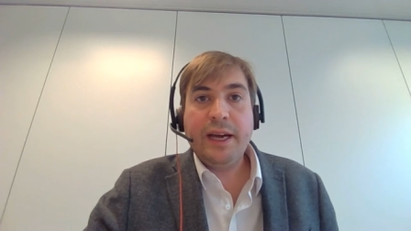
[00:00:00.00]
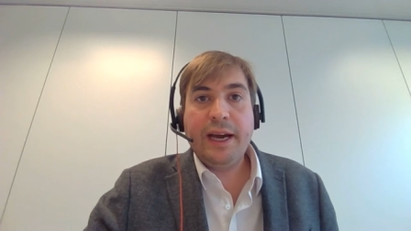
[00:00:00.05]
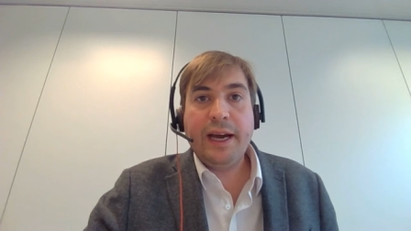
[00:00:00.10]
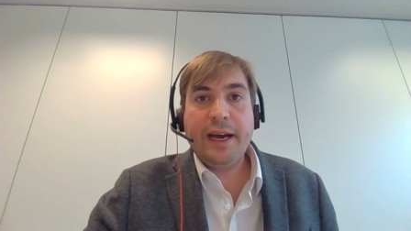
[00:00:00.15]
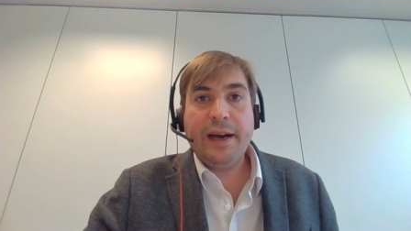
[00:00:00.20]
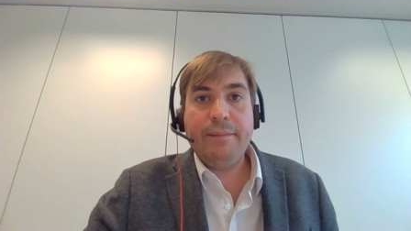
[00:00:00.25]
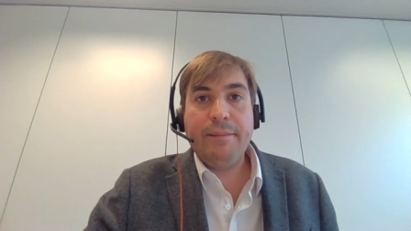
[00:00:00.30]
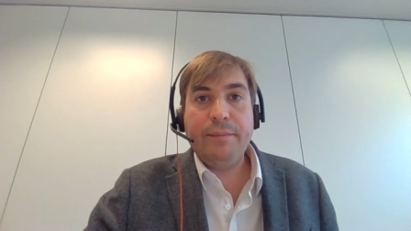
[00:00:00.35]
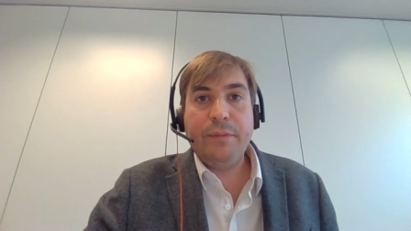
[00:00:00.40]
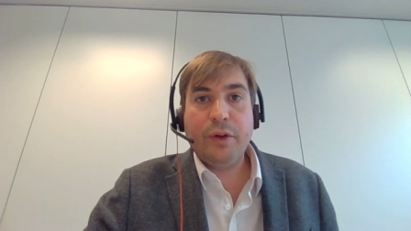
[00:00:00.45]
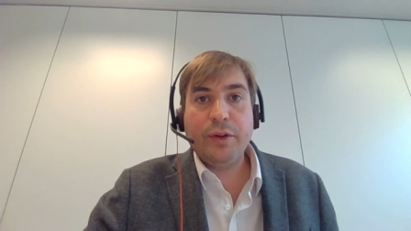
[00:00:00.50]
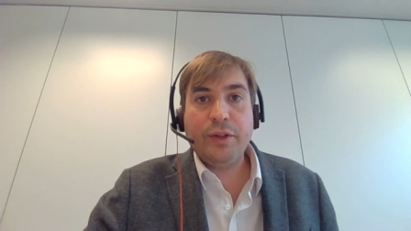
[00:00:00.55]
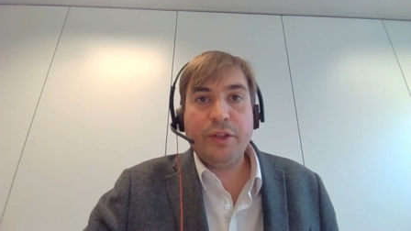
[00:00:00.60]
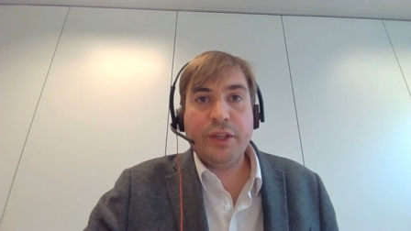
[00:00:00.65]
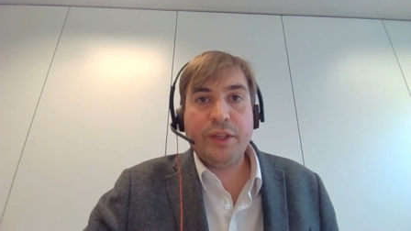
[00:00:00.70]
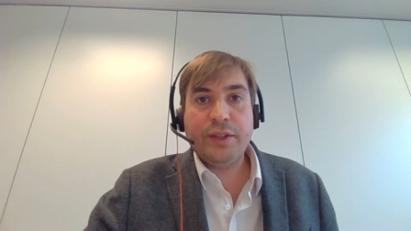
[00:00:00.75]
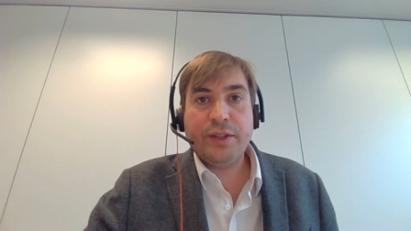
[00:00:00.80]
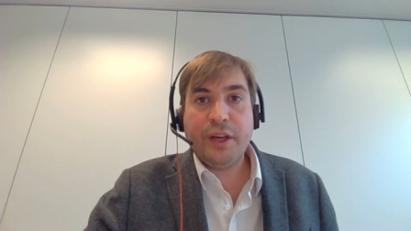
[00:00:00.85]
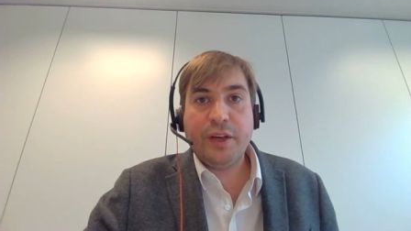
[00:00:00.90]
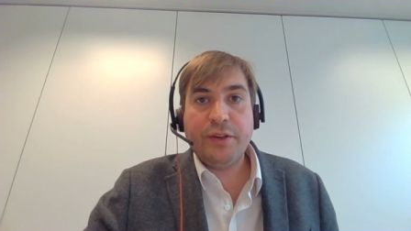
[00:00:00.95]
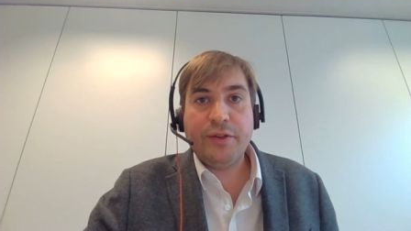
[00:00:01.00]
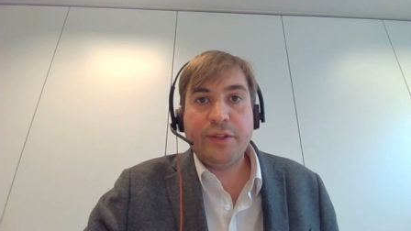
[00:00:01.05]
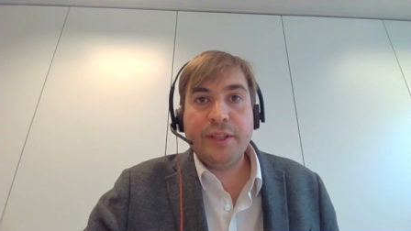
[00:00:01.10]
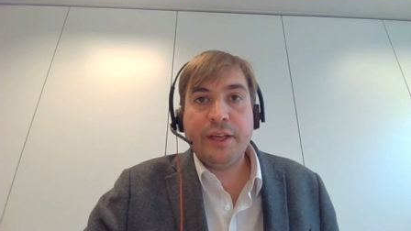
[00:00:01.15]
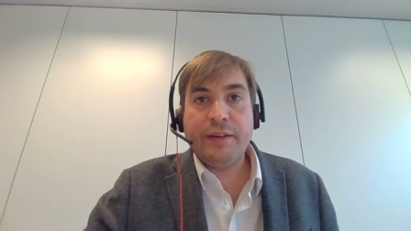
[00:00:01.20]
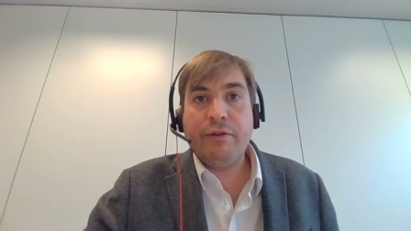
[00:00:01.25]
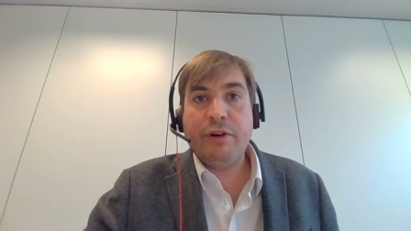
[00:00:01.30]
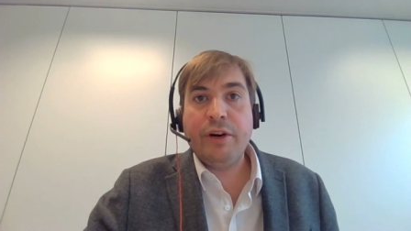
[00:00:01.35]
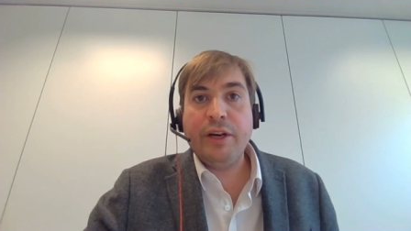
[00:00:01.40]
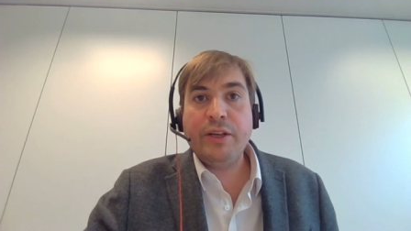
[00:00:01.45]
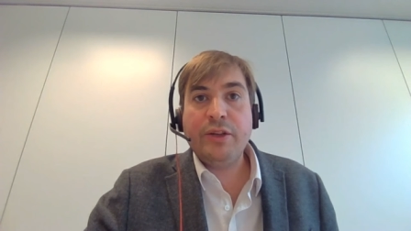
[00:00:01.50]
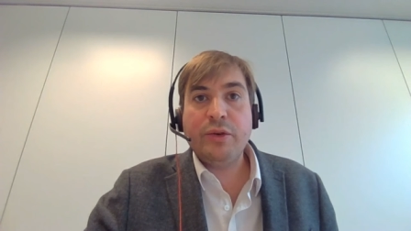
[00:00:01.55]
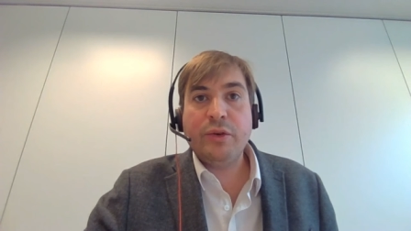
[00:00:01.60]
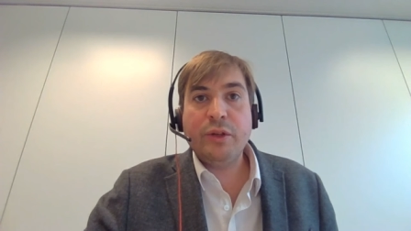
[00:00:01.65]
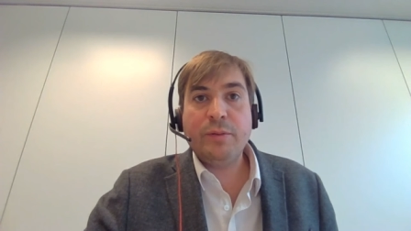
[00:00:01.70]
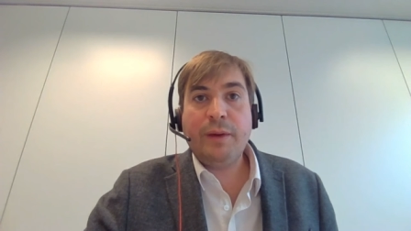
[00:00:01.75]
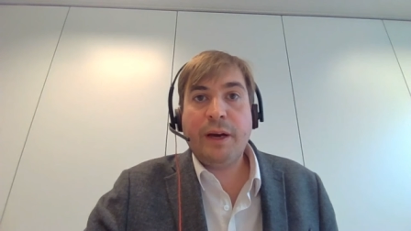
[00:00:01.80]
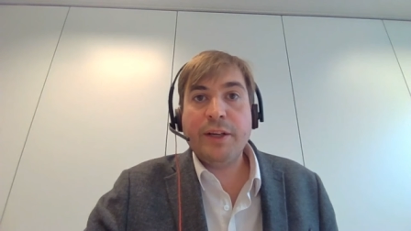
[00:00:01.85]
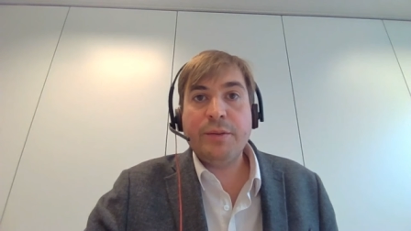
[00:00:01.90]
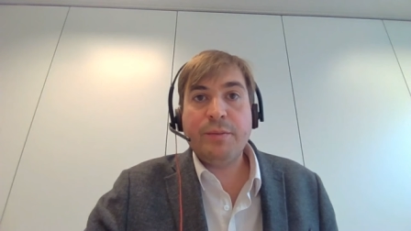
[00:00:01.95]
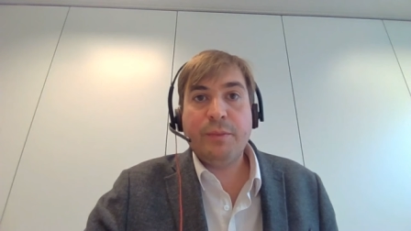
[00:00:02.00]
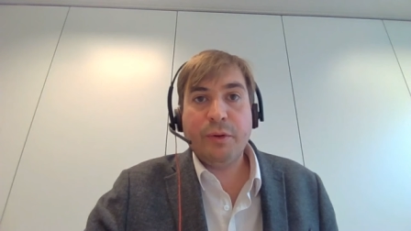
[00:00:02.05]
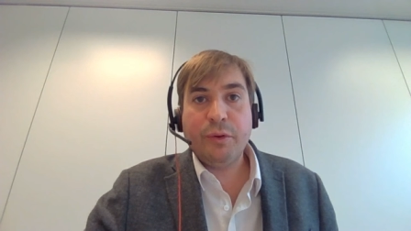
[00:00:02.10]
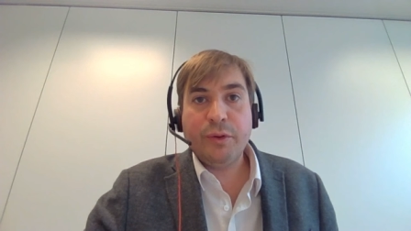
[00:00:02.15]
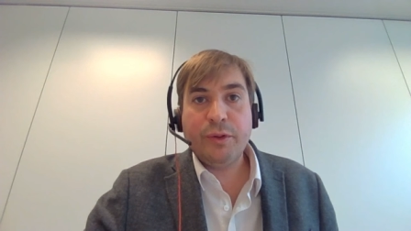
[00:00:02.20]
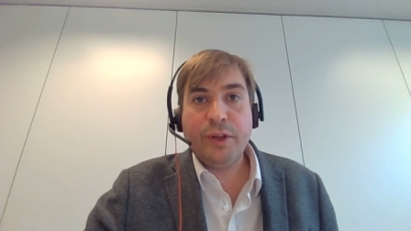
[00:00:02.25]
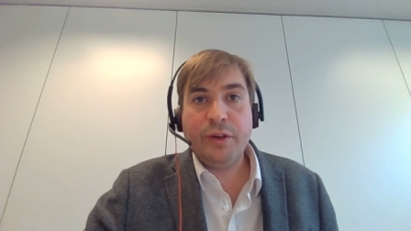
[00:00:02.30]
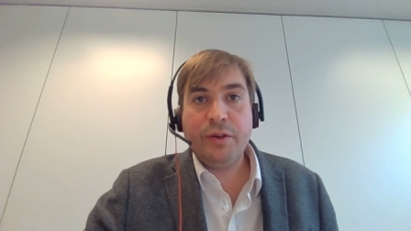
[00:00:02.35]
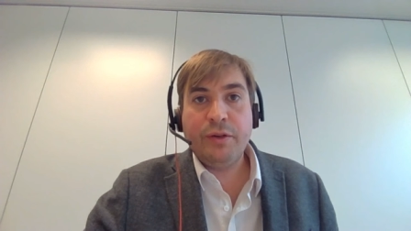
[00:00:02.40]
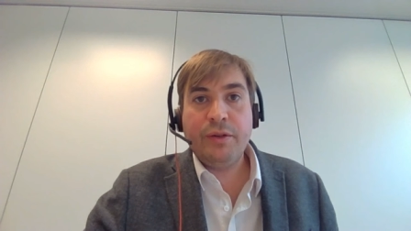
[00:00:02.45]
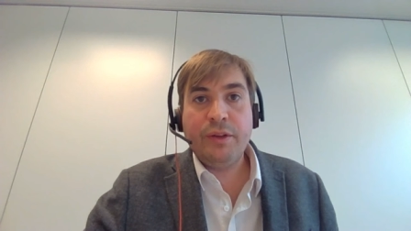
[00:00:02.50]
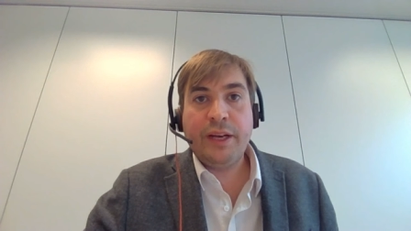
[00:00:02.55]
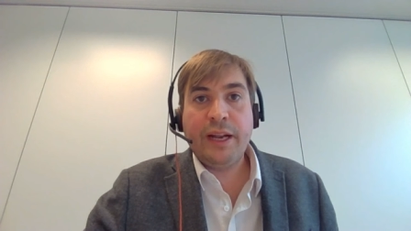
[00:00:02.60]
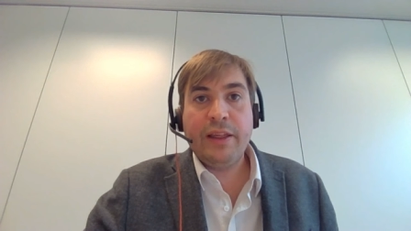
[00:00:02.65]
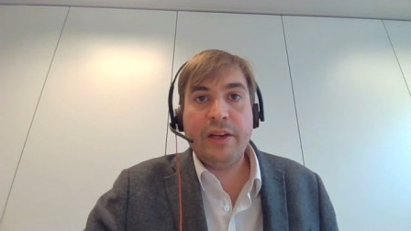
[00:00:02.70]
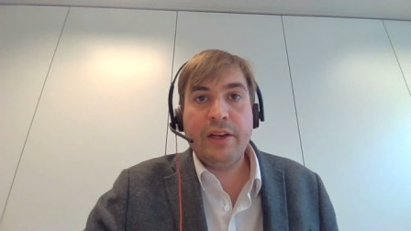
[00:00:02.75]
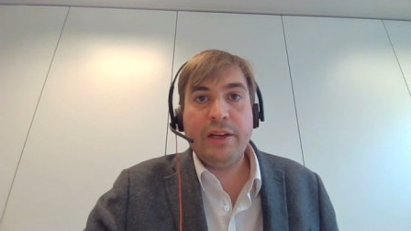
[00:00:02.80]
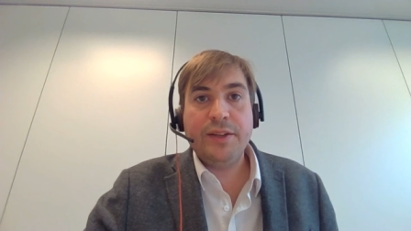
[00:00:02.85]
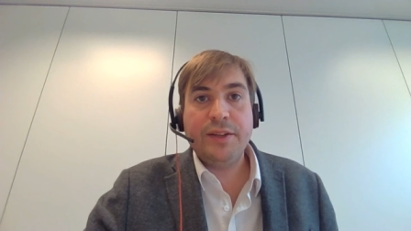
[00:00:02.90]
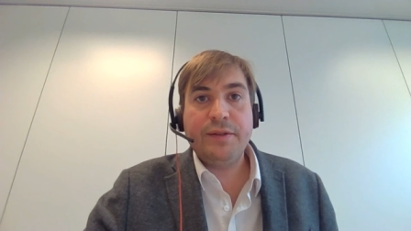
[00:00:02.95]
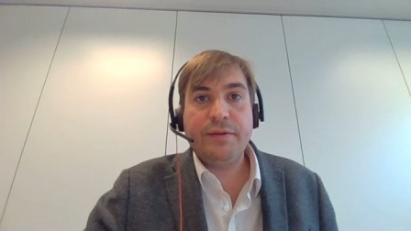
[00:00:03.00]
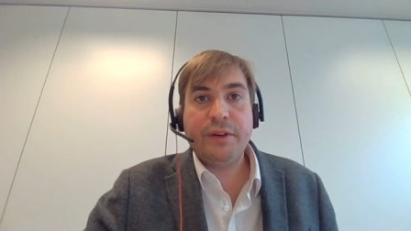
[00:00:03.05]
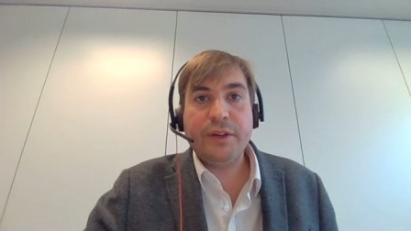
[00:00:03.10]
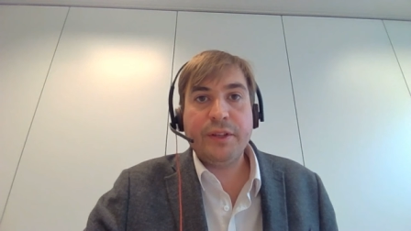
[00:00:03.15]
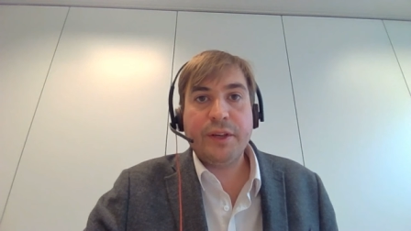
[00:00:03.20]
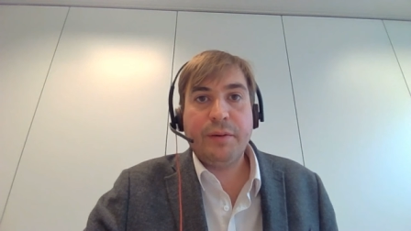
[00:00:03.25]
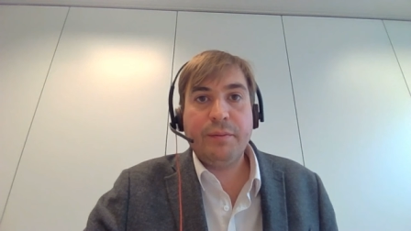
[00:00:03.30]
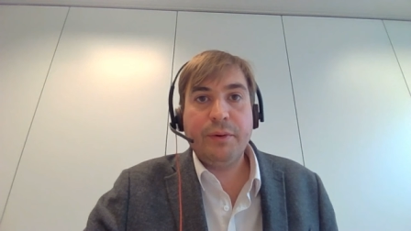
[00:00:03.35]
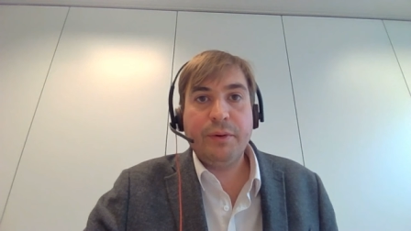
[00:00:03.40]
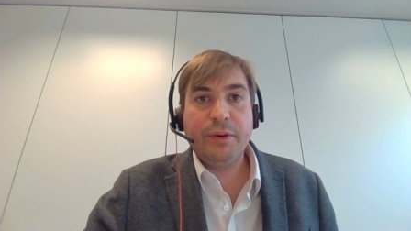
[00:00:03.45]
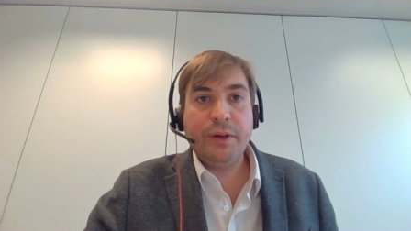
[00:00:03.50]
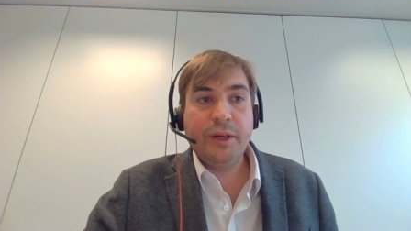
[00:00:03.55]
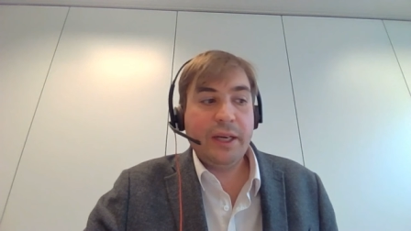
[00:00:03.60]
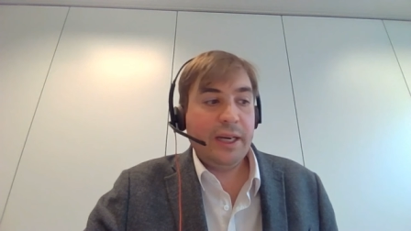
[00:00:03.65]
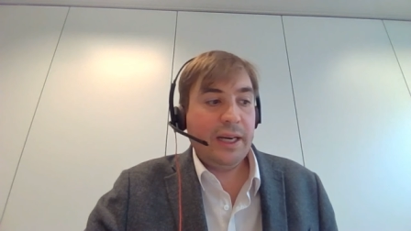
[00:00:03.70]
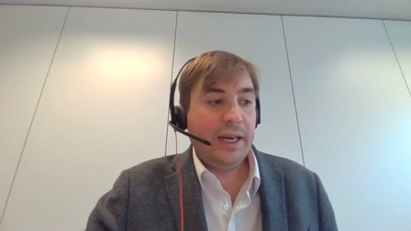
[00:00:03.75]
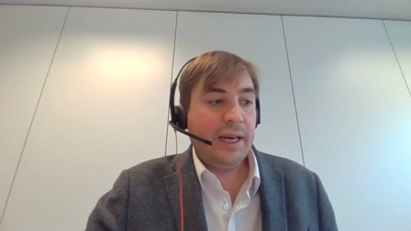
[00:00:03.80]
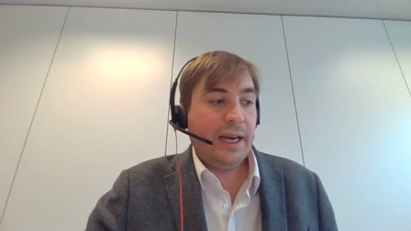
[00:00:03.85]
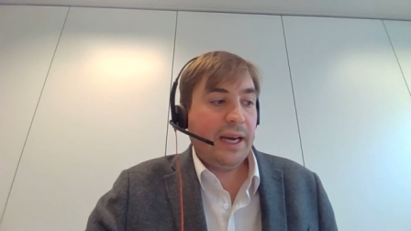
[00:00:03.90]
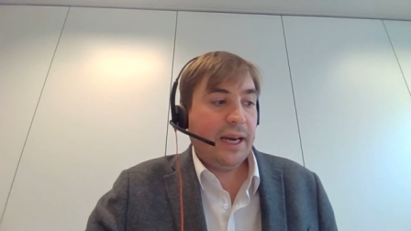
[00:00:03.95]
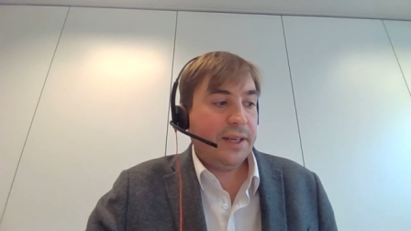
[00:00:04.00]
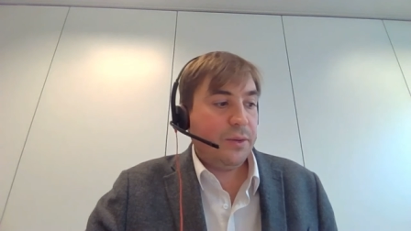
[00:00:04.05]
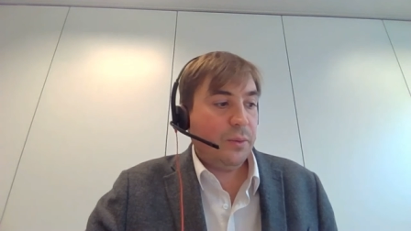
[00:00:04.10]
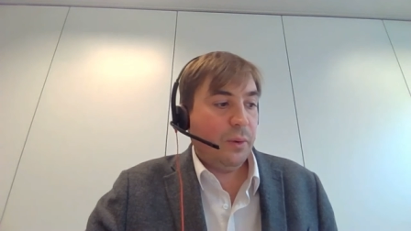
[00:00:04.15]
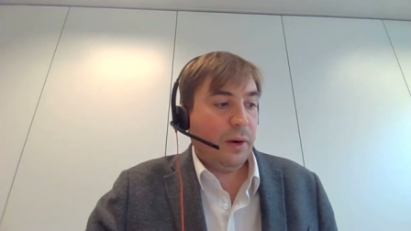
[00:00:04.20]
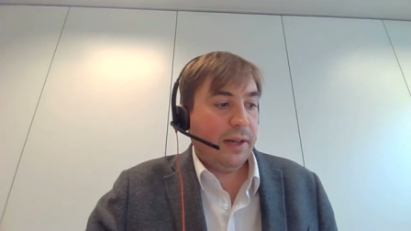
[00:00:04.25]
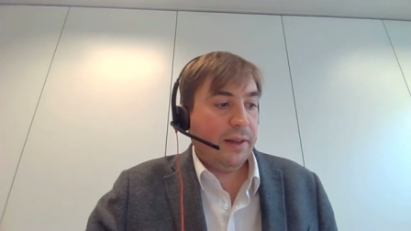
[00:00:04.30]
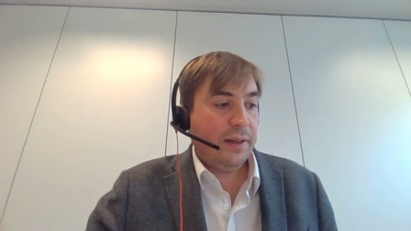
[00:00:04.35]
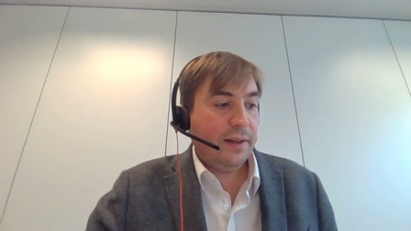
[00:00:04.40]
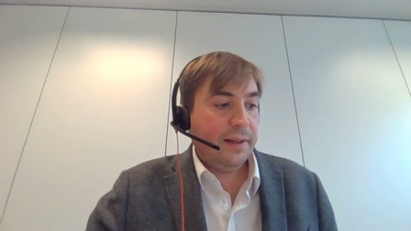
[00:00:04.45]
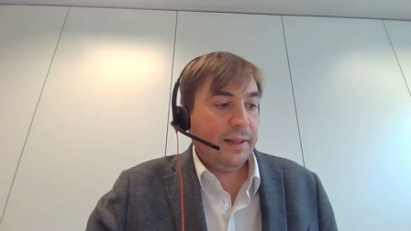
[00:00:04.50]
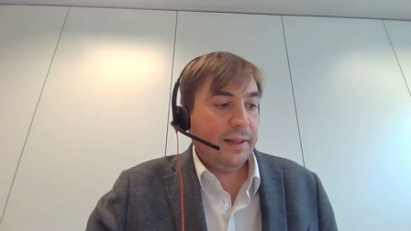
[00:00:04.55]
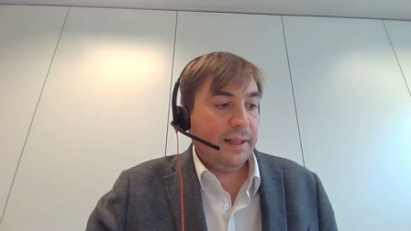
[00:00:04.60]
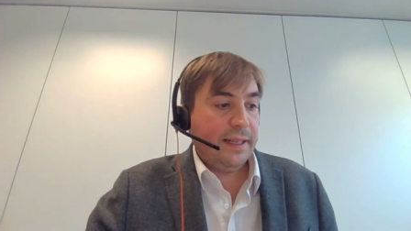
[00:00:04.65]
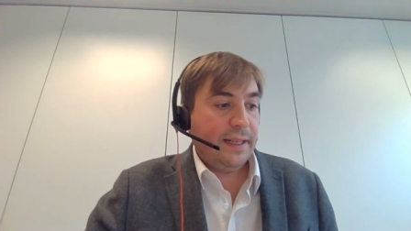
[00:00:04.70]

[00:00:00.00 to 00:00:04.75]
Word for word: um, not just countries I've already talked about, but also the Netherlands, for example, as well.